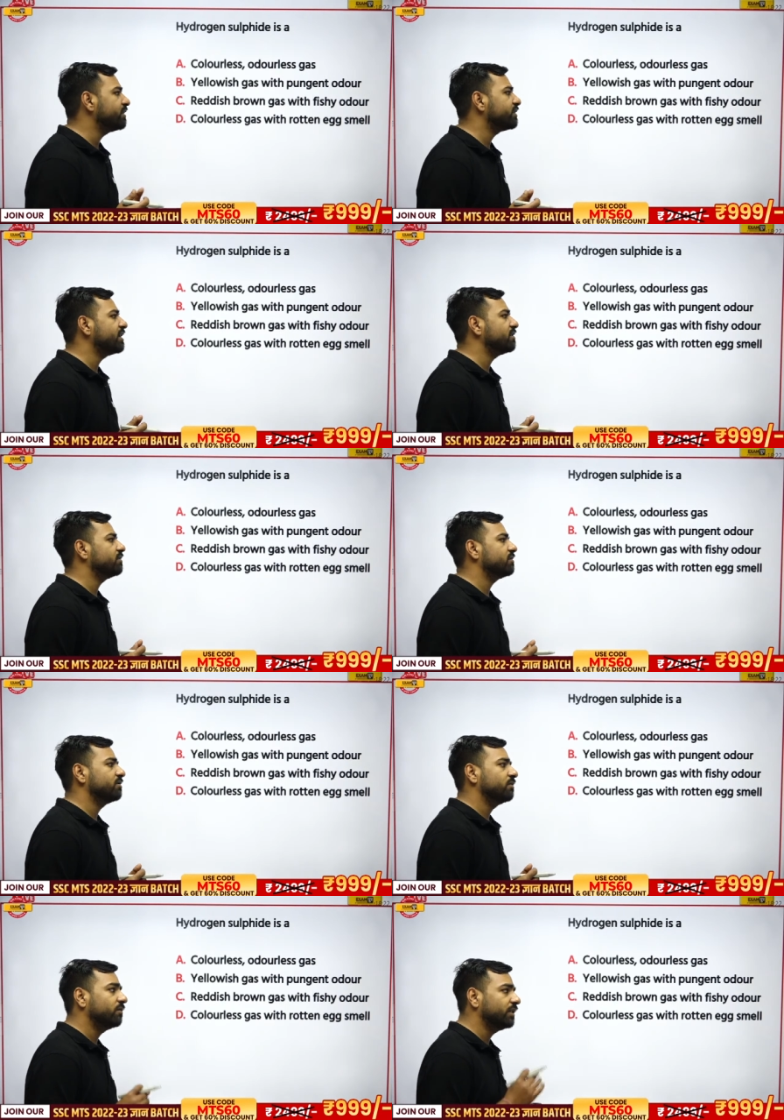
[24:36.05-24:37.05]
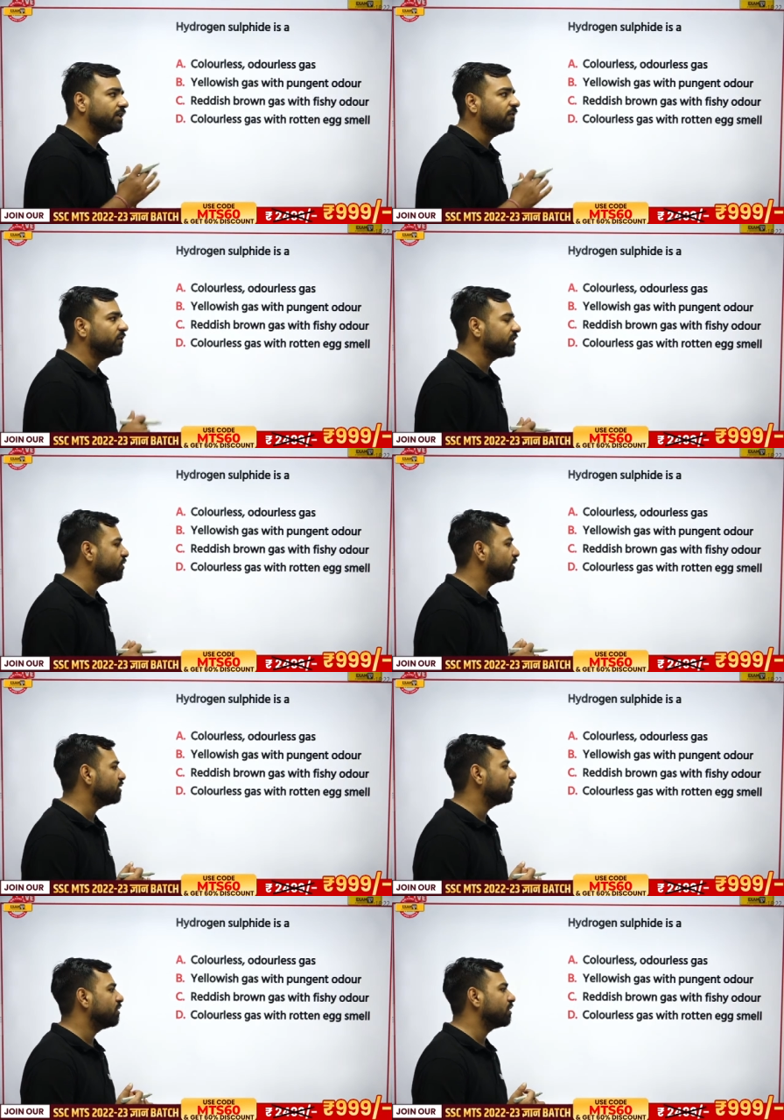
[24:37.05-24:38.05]
Is it reddish gas with
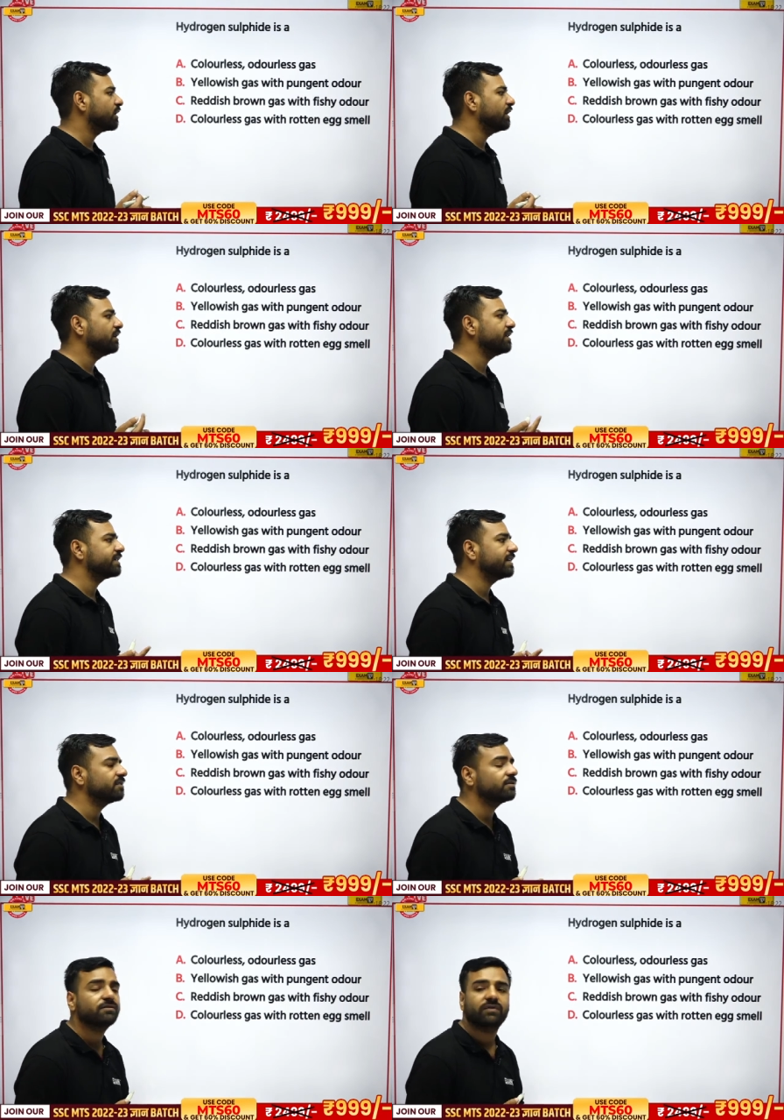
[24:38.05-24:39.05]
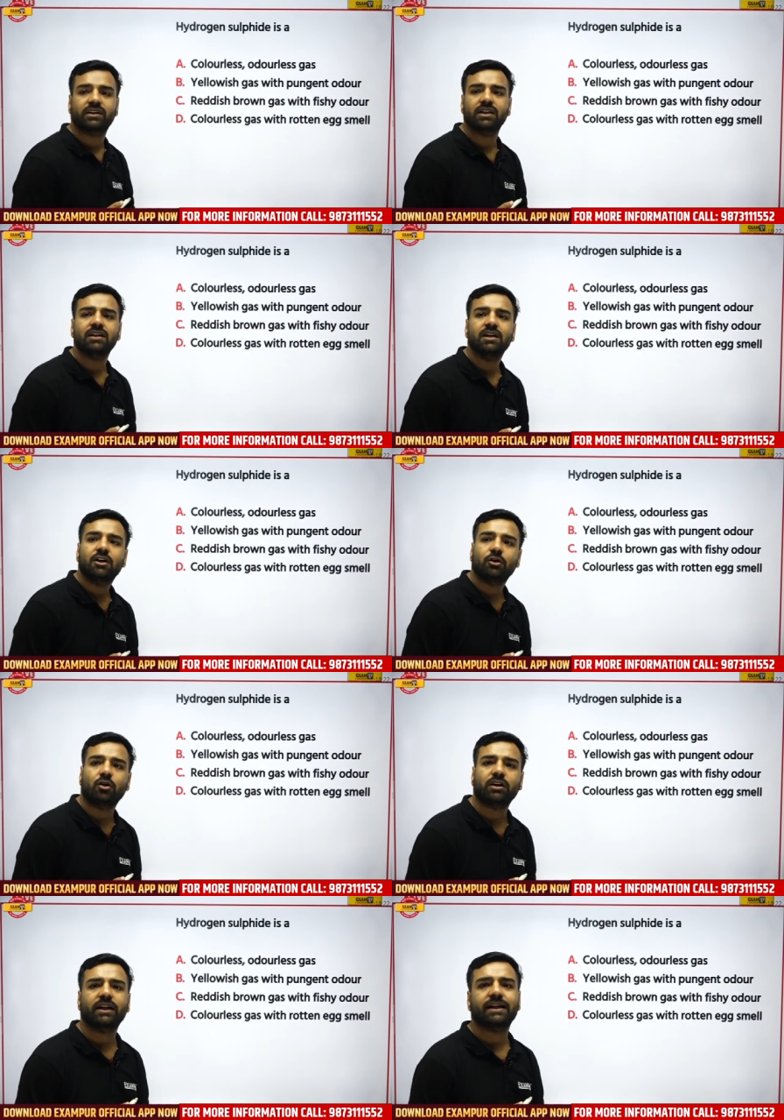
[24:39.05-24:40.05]
the fishy odor, or colorless gas
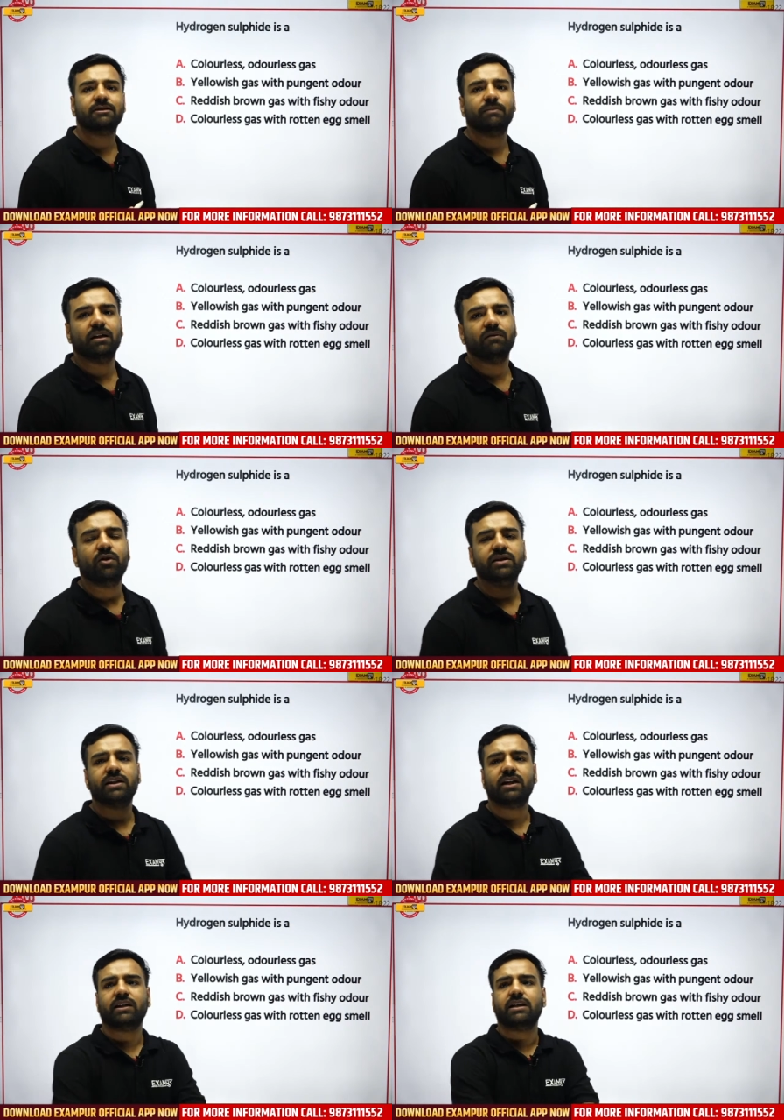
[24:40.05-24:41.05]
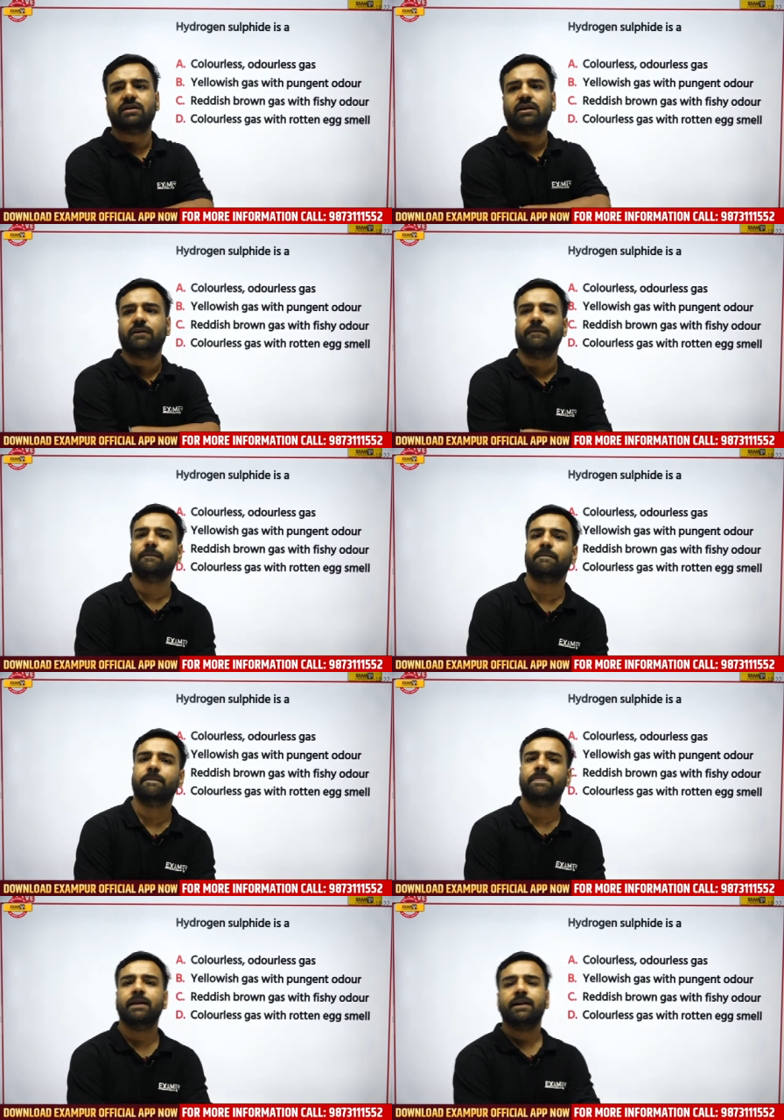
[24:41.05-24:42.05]
with the rotten egg smell? What is the correct
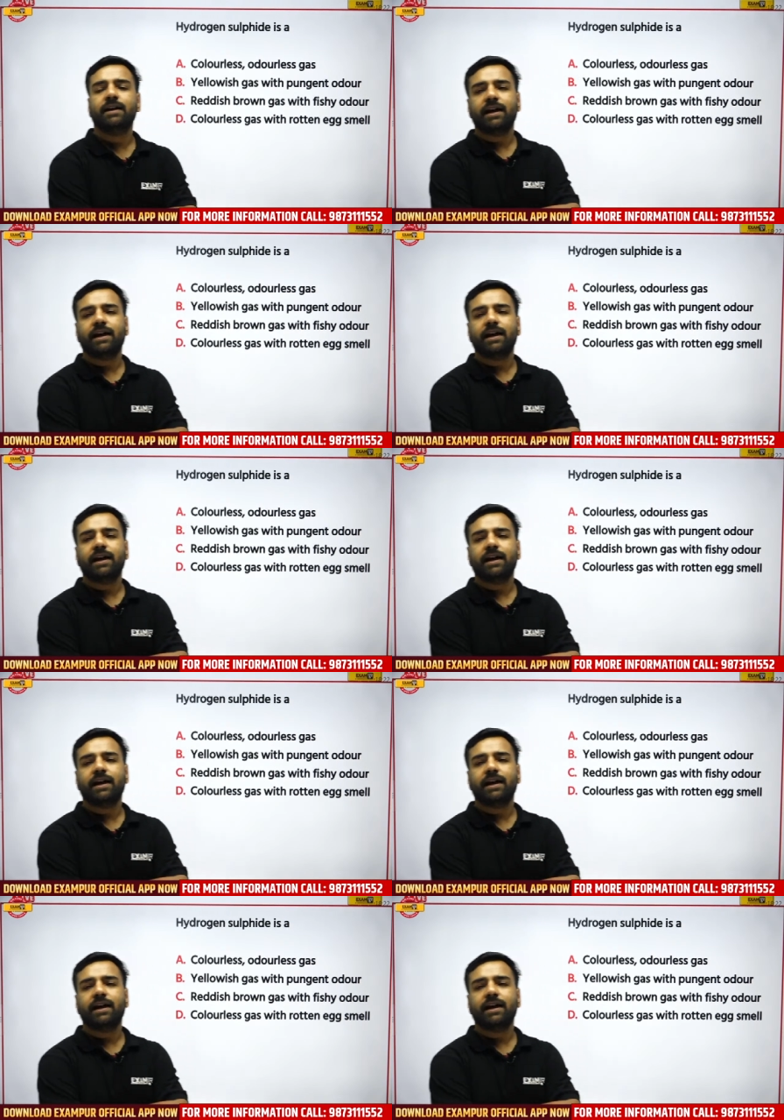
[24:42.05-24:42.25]
answer here?